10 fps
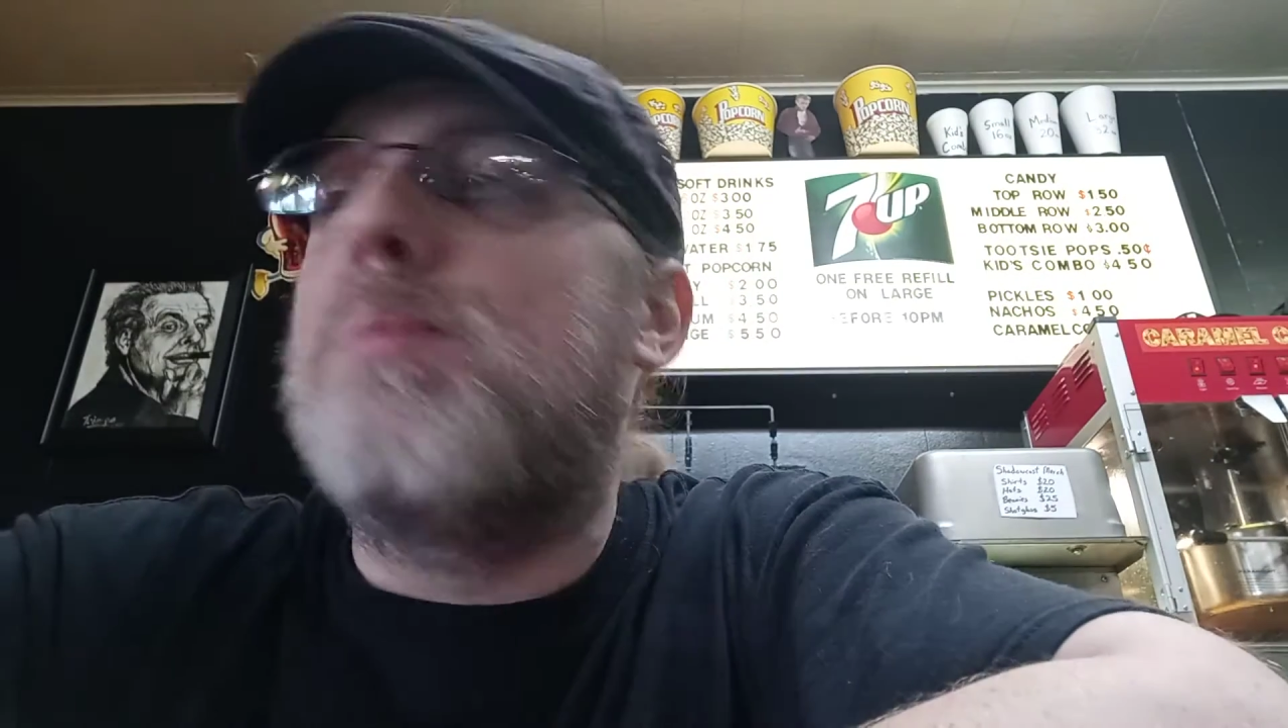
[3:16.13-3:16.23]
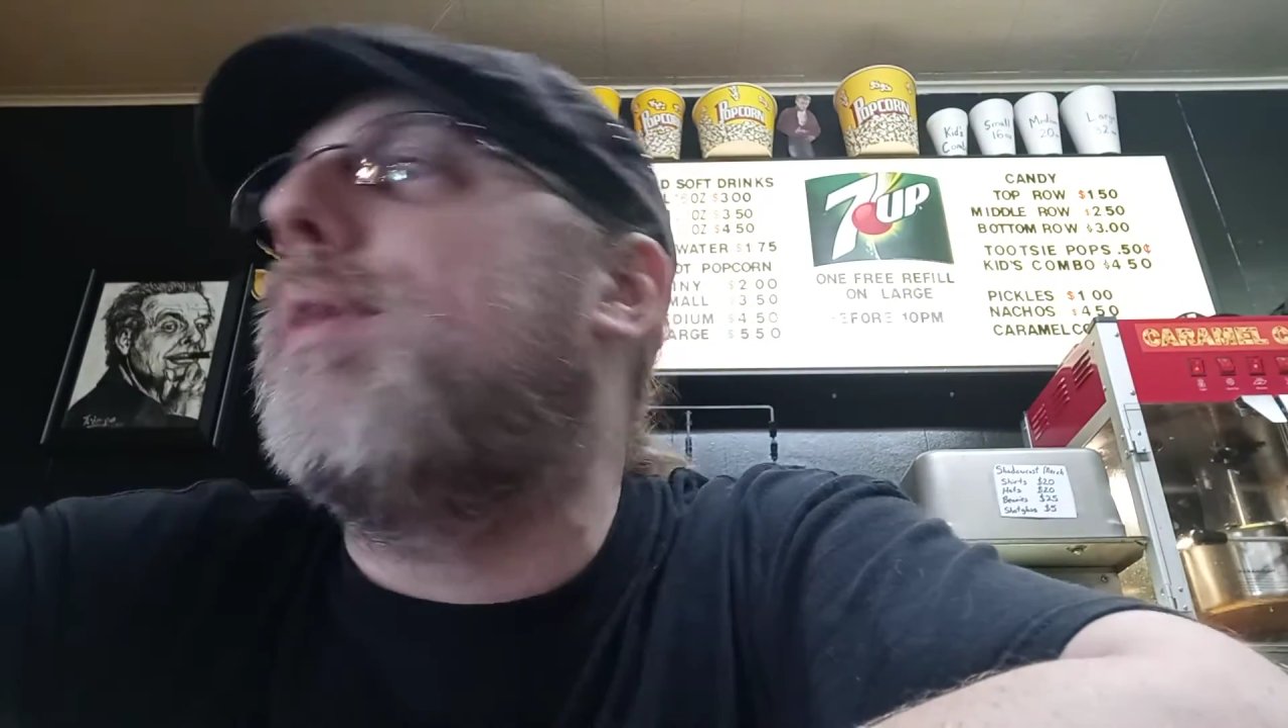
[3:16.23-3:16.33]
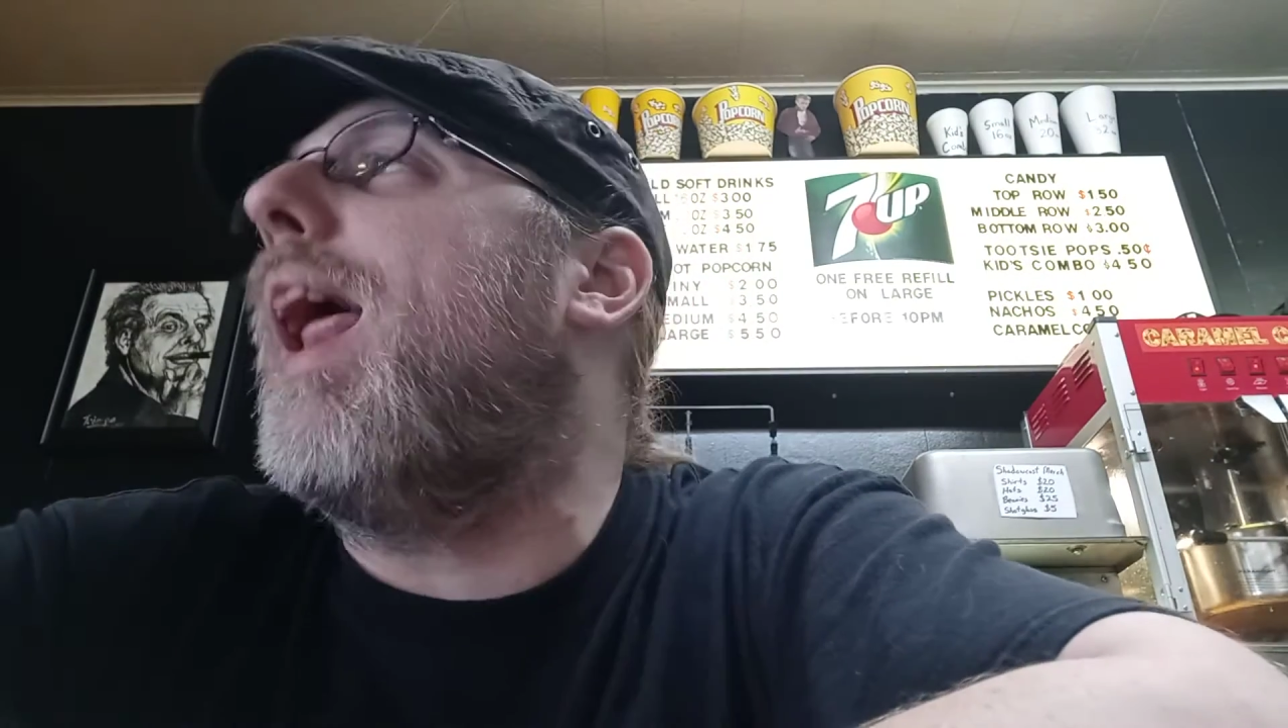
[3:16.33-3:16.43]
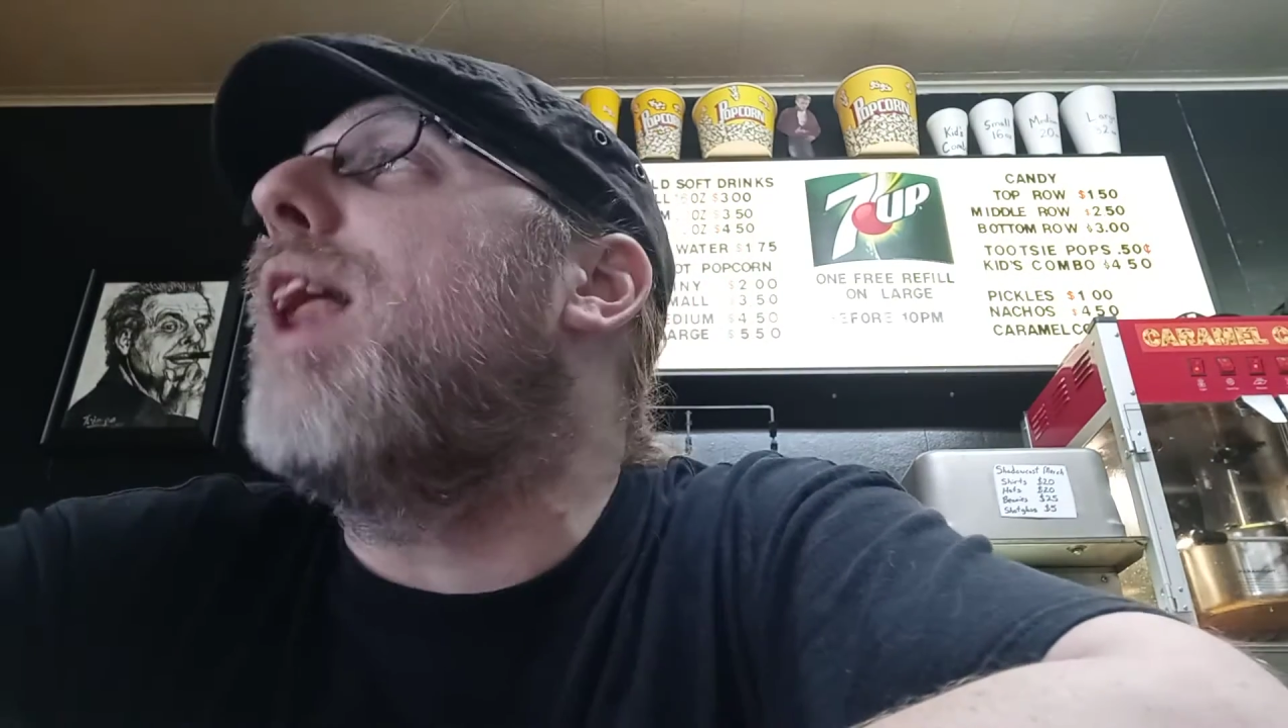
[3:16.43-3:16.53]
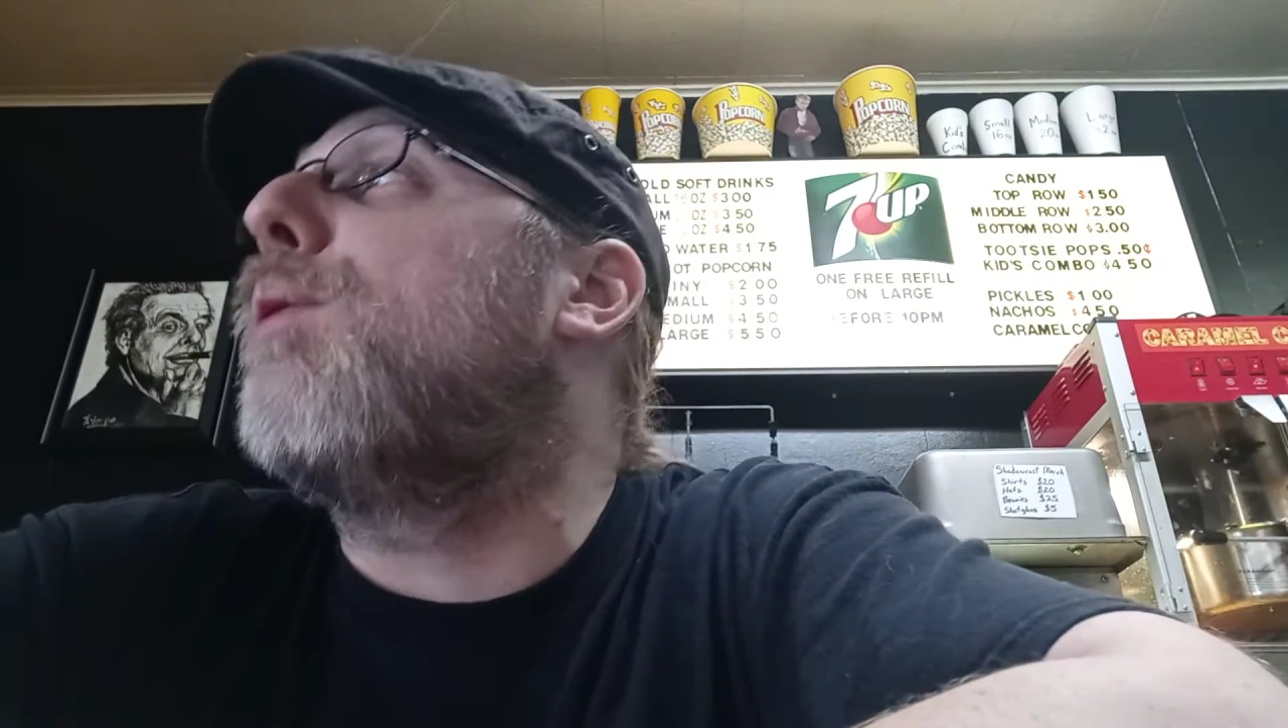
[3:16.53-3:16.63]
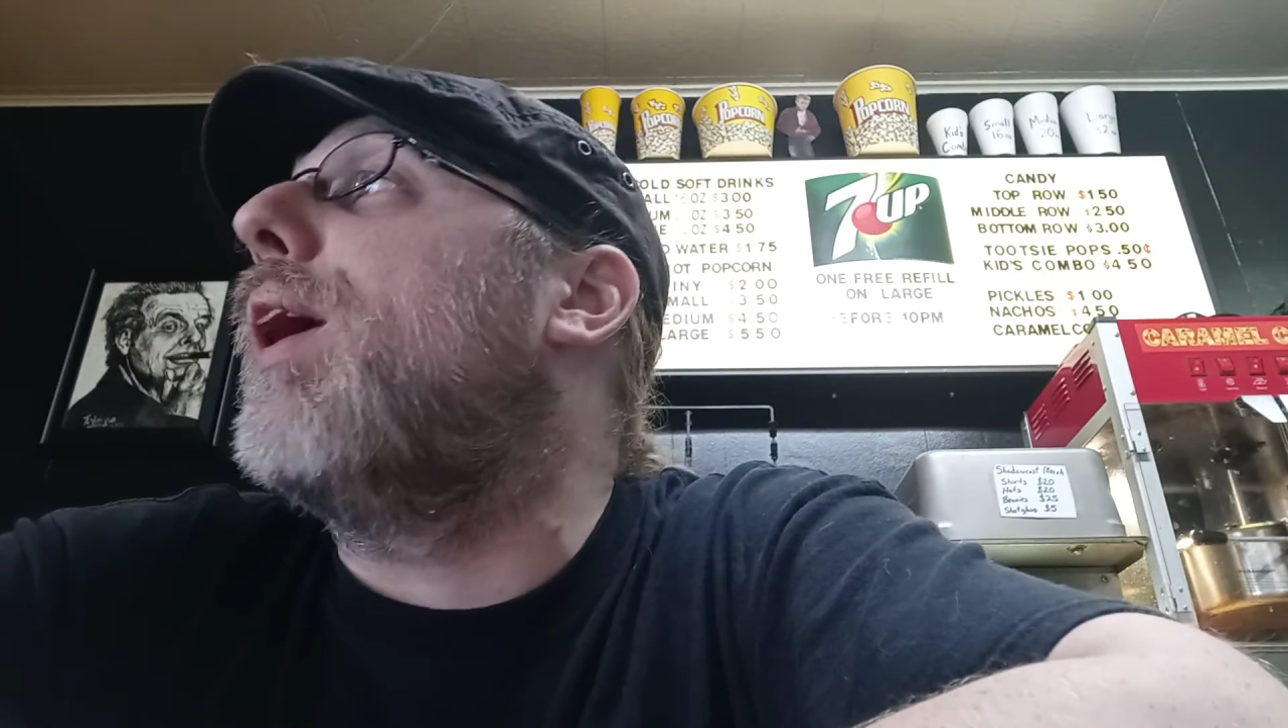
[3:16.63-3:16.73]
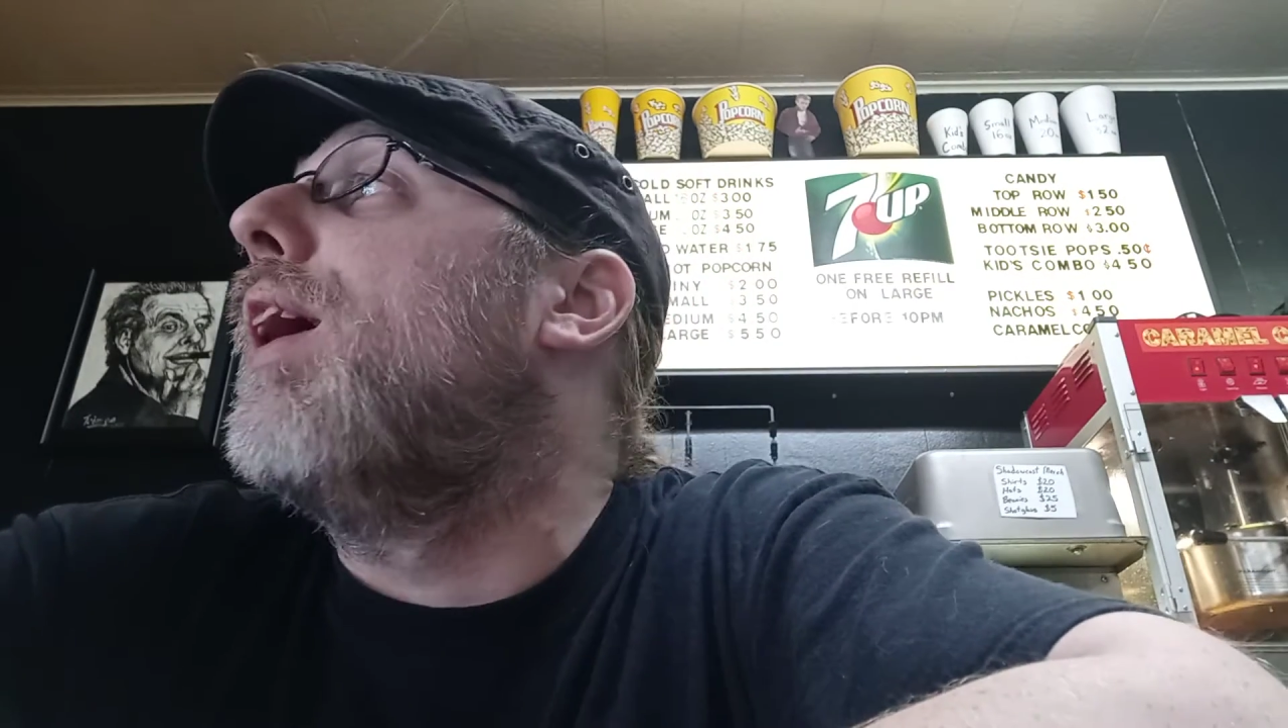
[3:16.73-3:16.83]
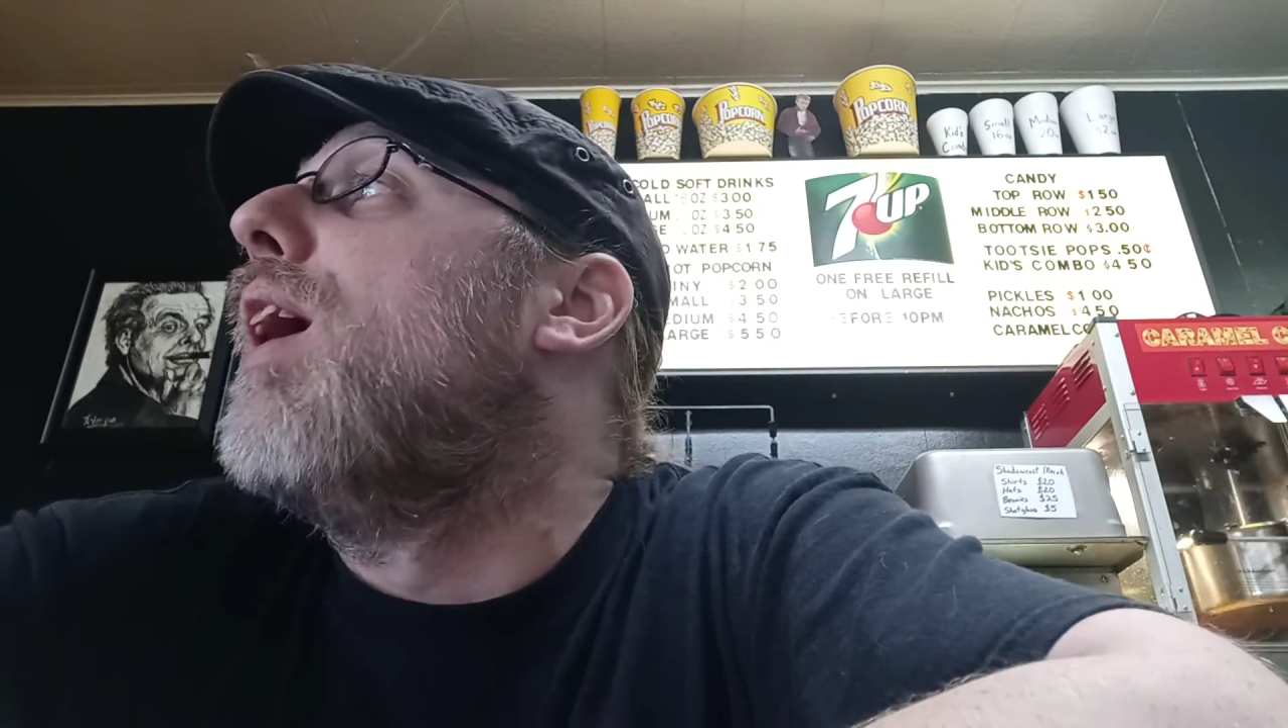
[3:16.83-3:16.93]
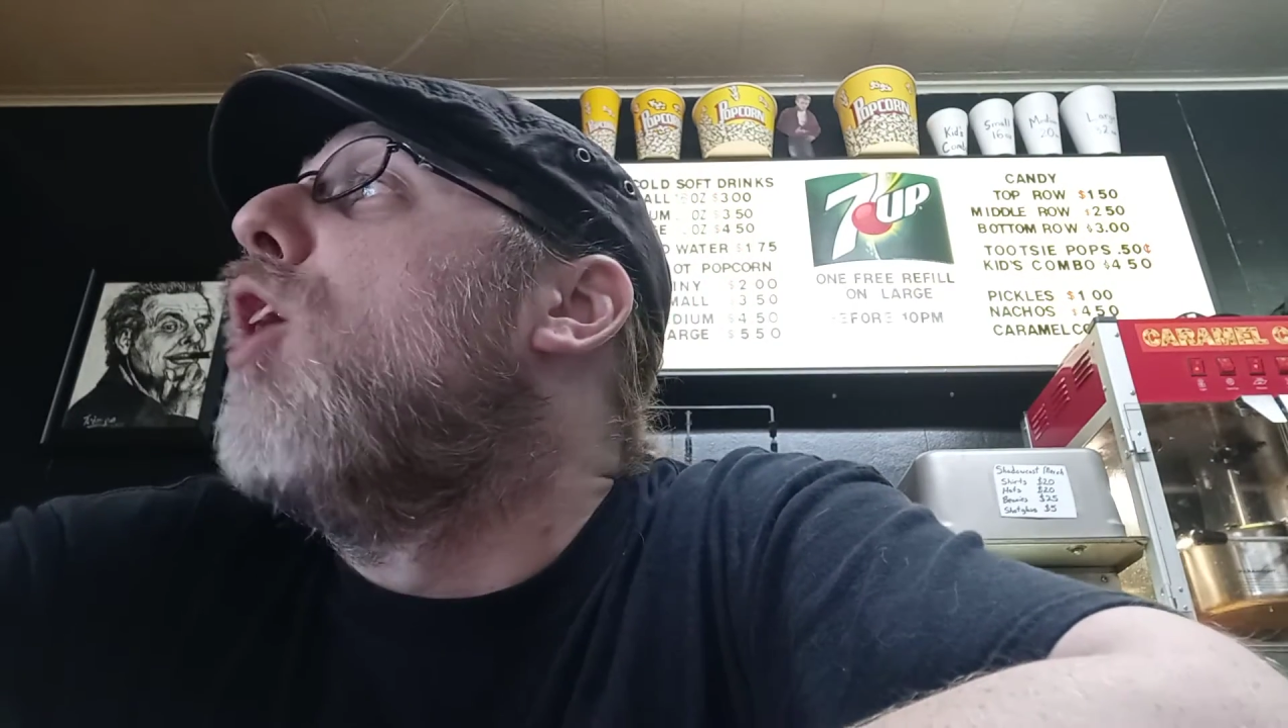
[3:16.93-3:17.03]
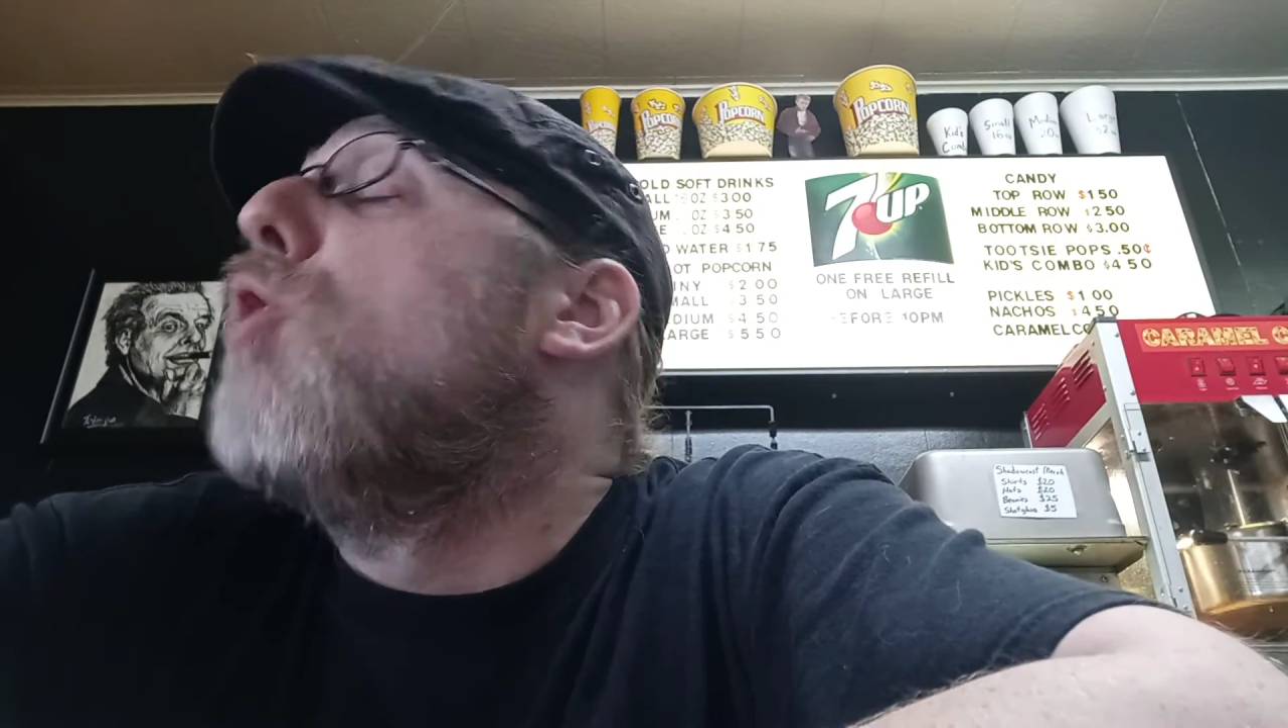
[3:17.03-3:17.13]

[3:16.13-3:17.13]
But anyway,